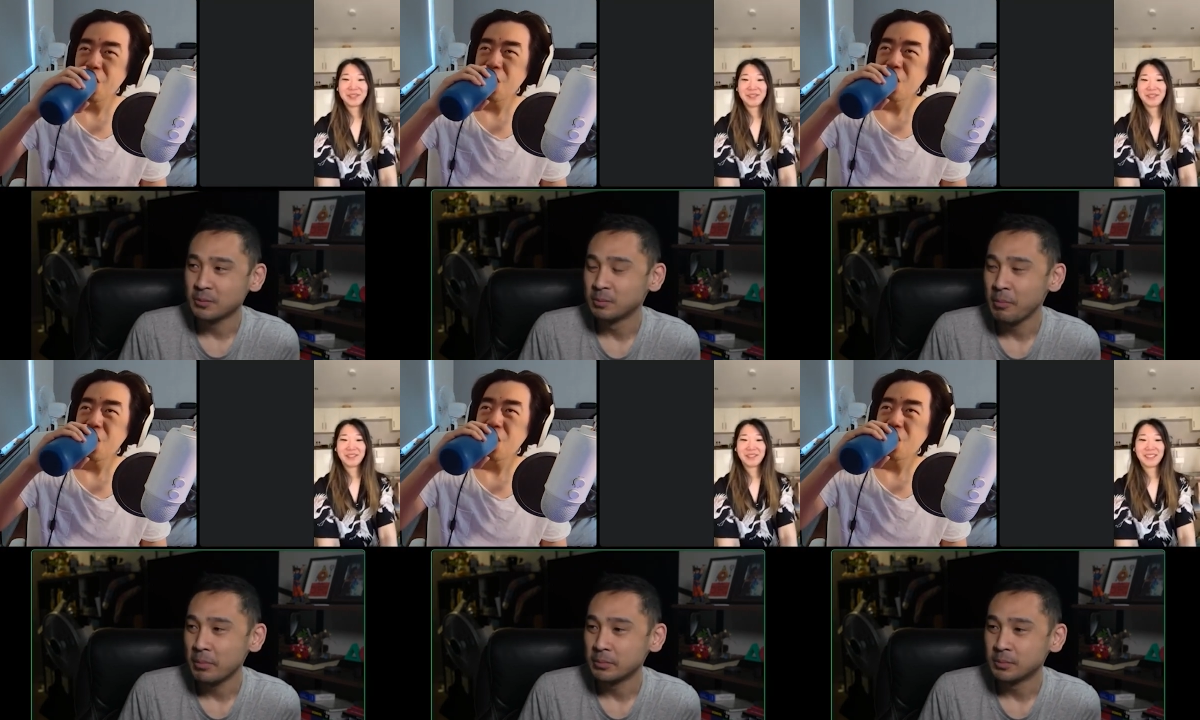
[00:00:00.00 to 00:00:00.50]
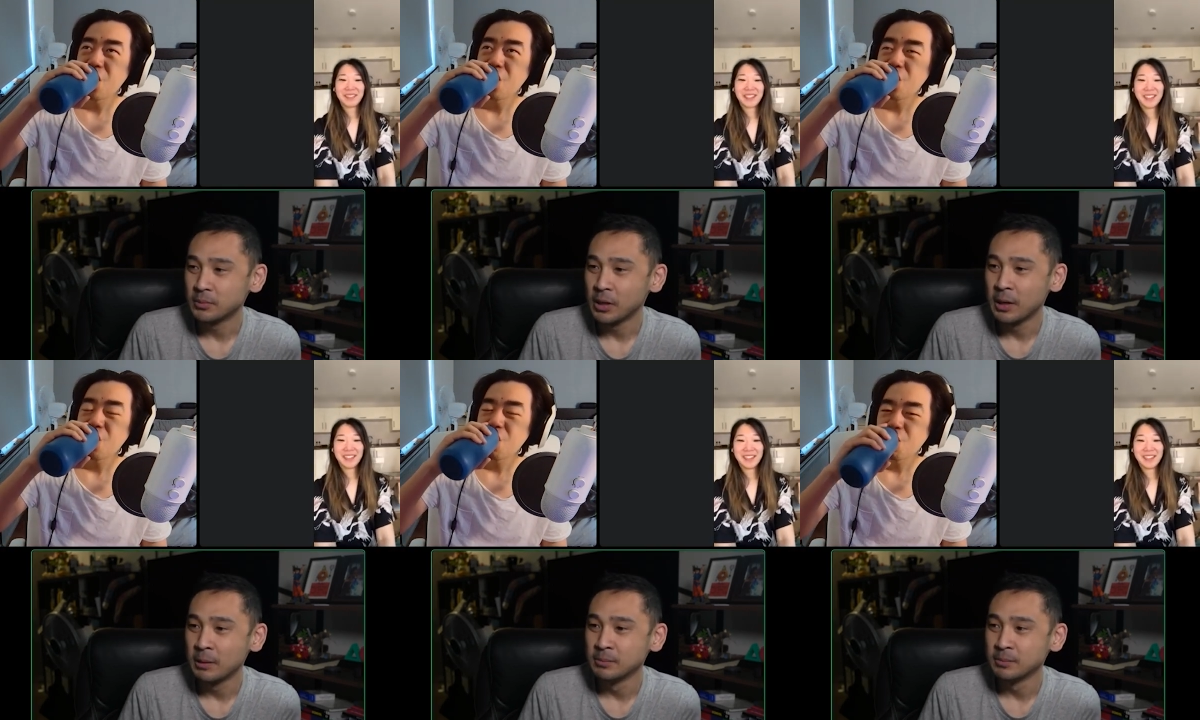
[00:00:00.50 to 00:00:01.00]
Speaker 1: Um,
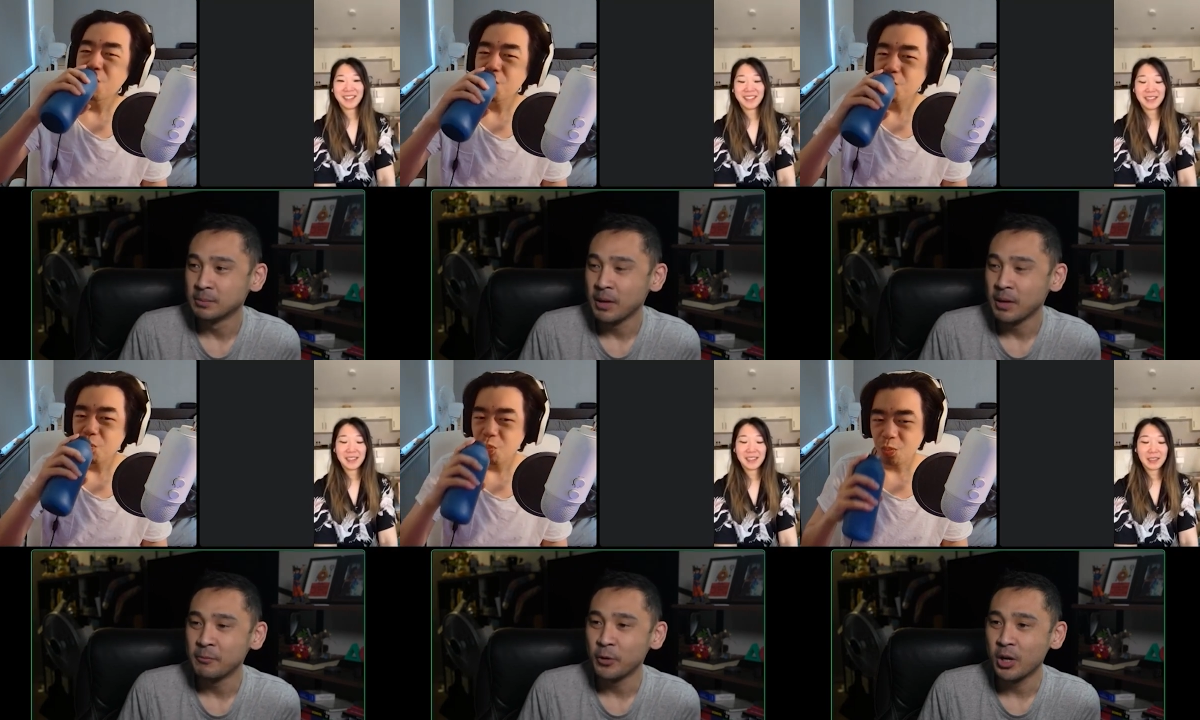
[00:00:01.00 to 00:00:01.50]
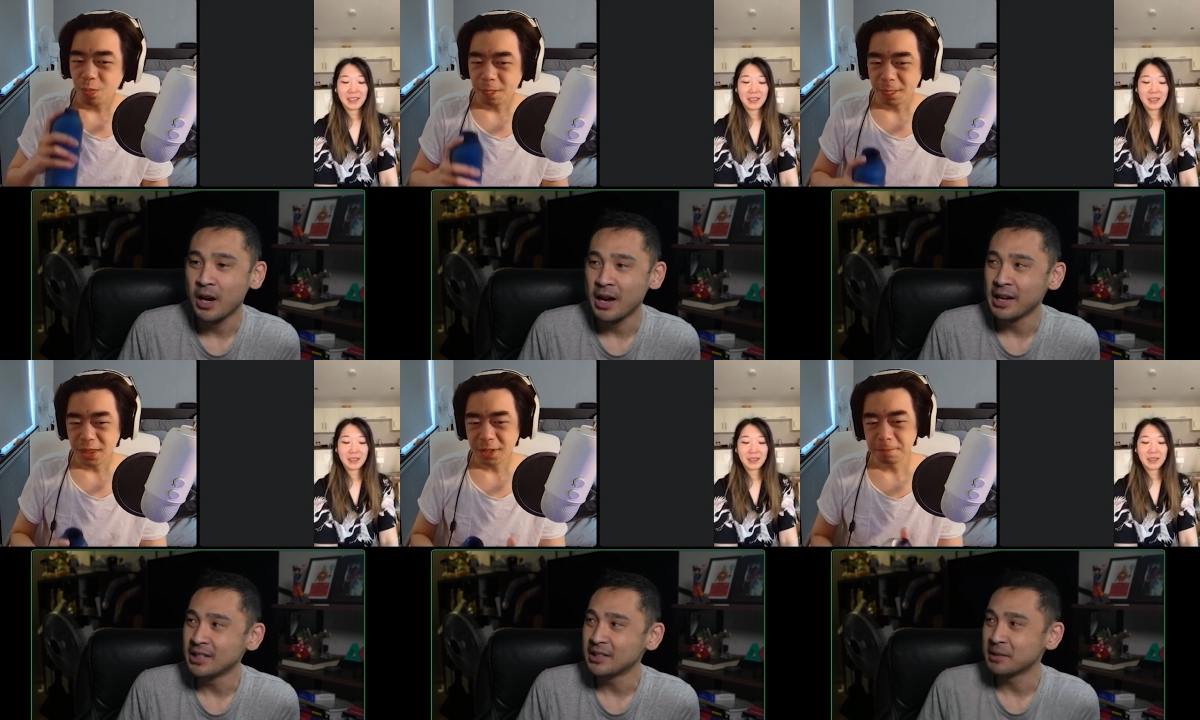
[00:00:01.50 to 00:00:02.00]
and for guys,
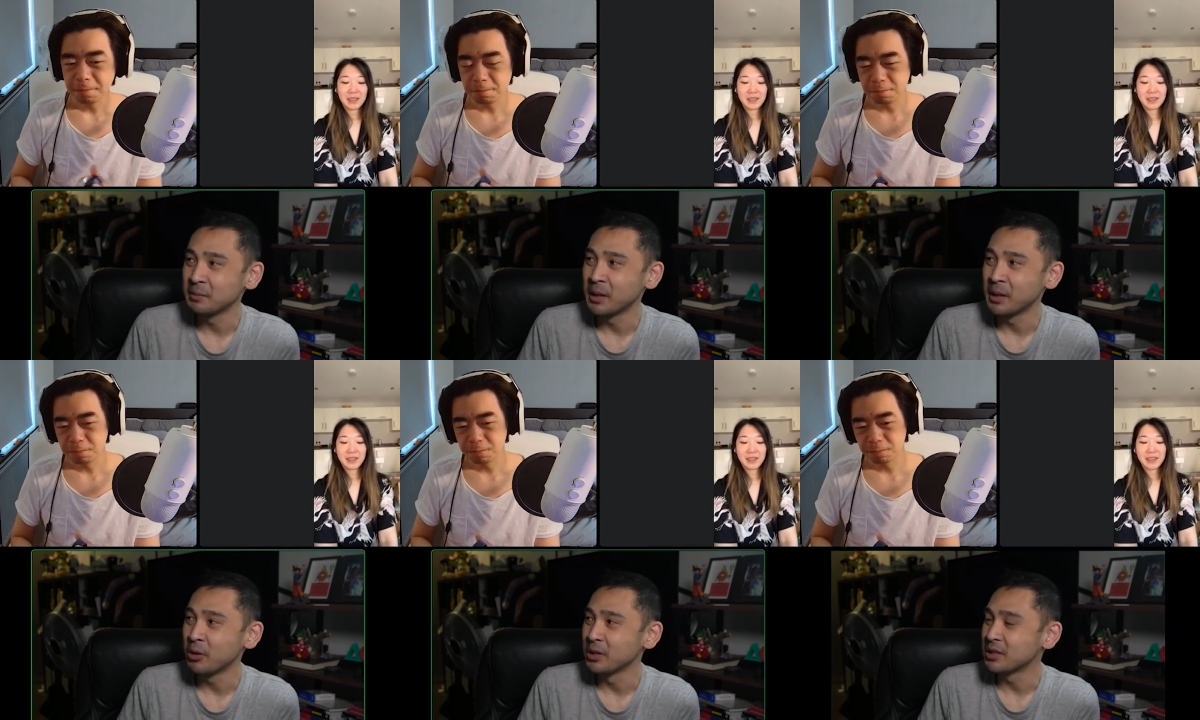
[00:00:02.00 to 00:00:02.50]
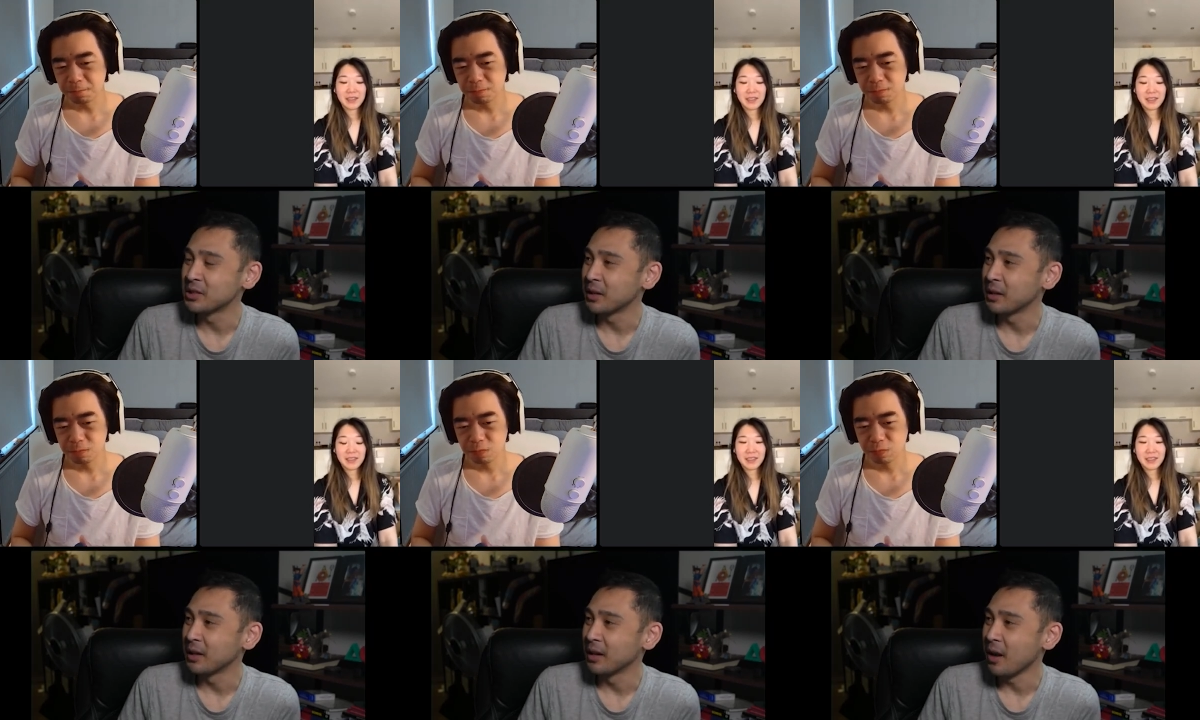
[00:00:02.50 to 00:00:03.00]
I know it's.
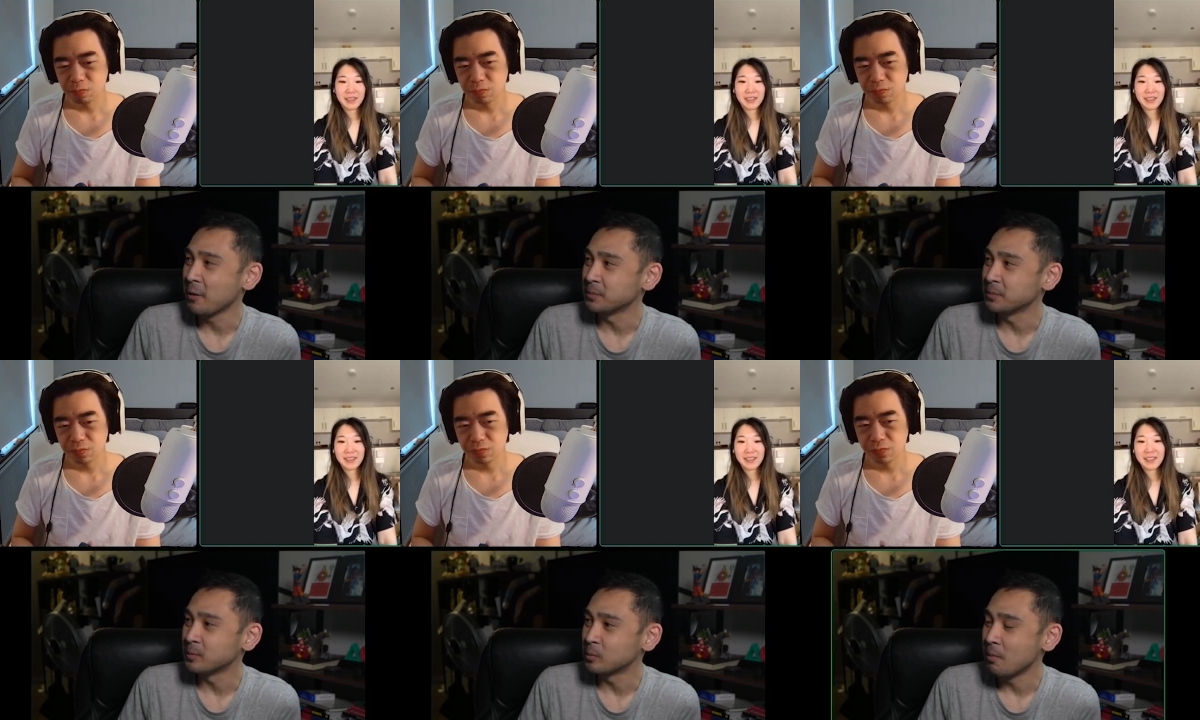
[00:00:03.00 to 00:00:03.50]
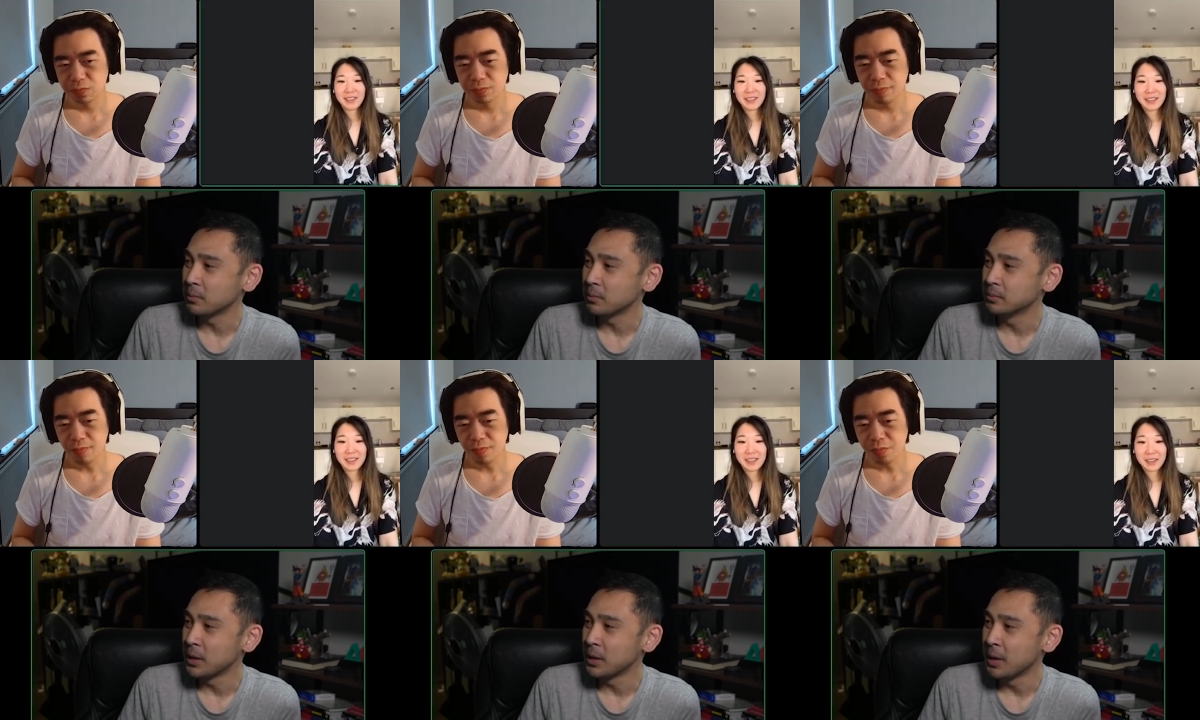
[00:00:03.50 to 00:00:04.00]

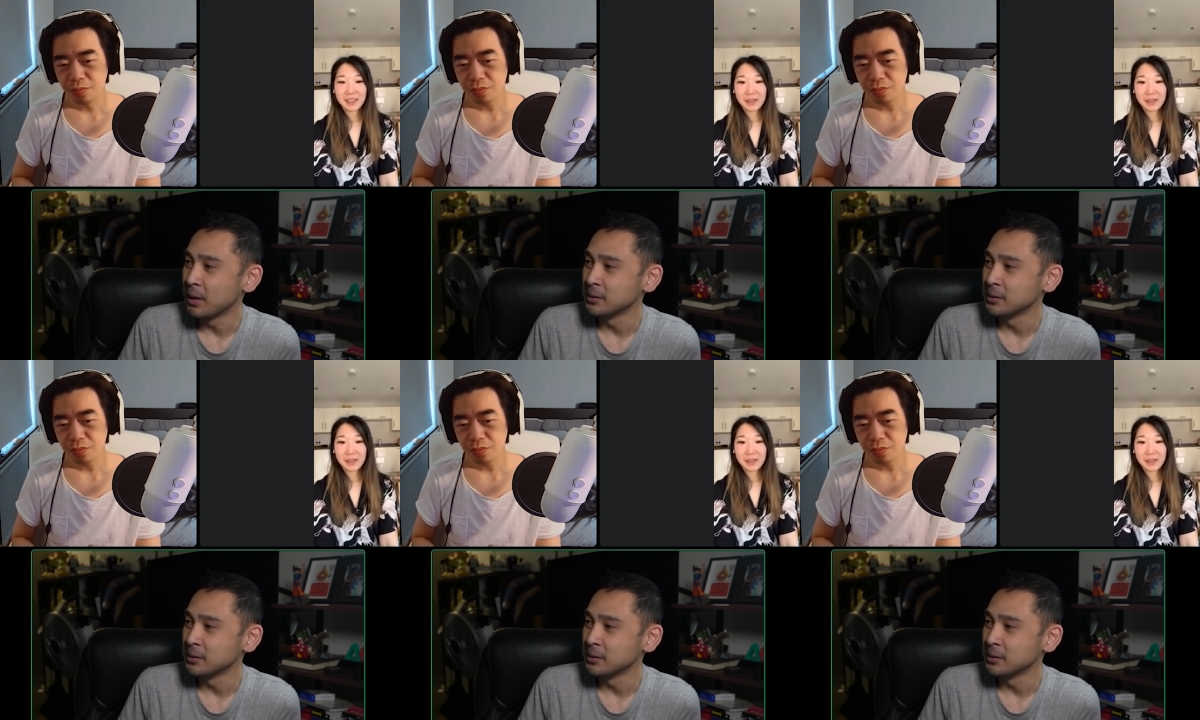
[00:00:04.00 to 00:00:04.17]
Um,